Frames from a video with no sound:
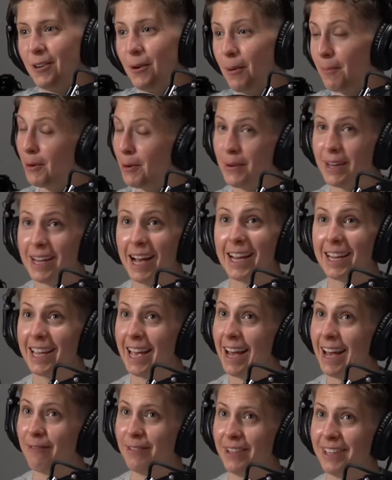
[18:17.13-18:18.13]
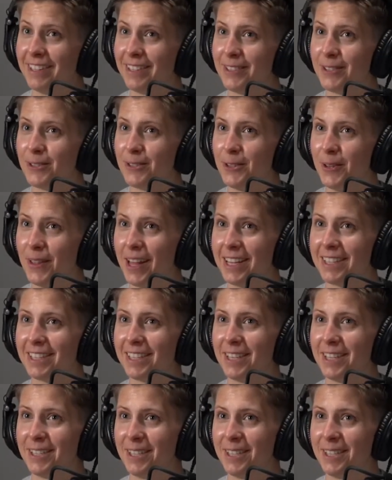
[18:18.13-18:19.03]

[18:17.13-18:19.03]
we got Gavin, so that says